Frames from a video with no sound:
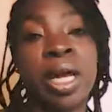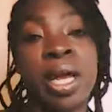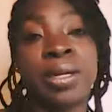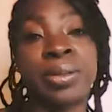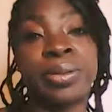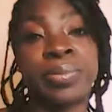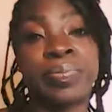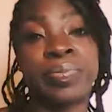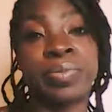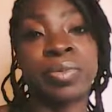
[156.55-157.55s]
and
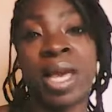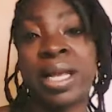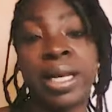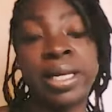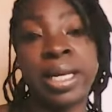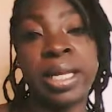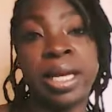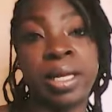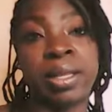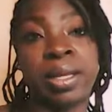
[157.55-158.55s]
I didn't eat
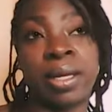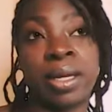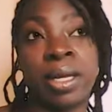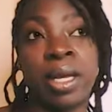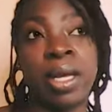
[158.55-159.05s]
anything.